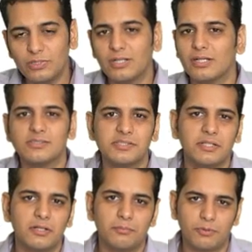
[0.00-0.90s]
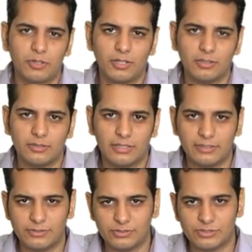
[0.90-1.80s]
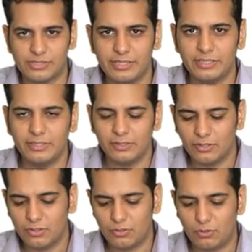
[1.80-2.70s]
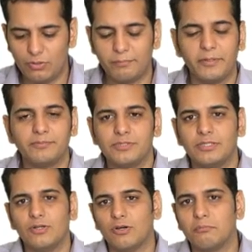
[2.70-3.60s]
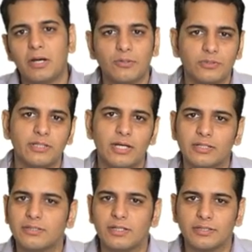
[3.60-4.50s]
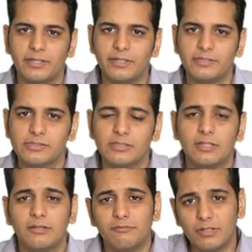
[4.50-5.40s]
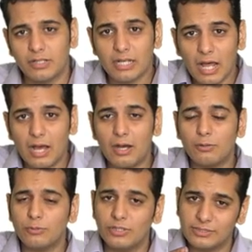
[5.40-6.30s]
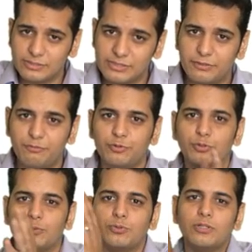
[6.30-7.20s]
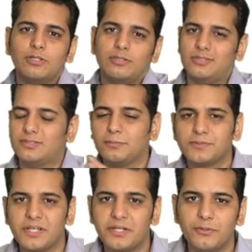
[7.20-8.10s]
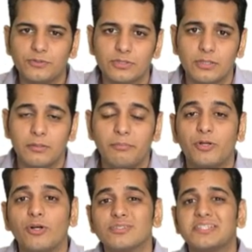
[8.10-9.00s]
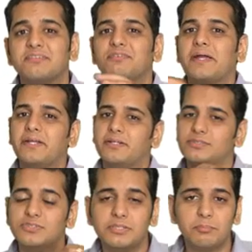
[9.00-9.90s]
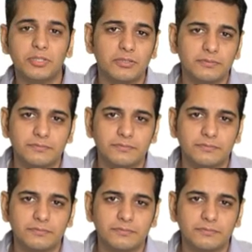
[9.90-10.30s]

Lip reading: the considered product, that is tea or Pepsi or Maruti car in our case, will now shift to the substitutes because they find it cheaper.